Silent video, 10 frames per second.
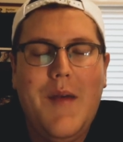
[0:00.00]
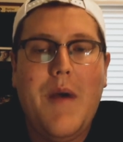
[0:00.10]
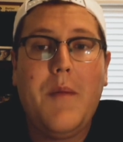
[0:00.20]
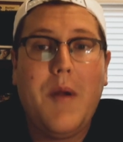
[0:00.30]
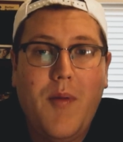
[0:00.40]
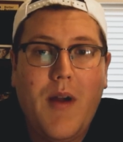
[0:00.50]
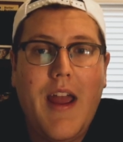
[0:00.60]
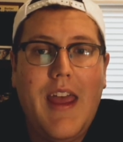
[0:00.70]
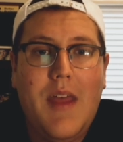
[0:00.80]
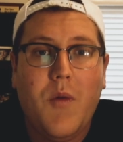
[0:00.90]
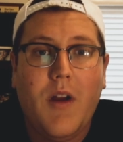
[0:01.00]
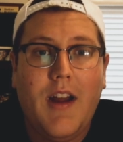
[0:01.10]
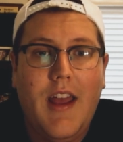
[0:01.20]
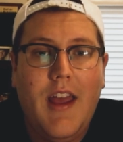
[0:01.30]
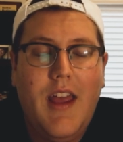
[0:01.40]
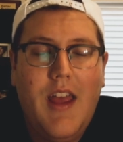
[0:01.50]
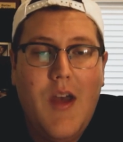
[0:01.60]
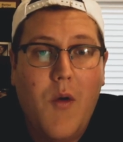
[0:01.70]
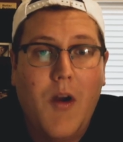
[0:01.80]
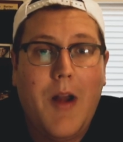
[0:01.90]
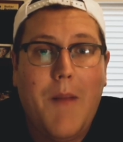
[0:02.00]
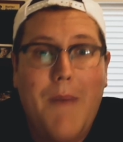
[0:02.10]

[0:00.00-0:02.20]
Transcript: But I'm going to pray, and we're gonna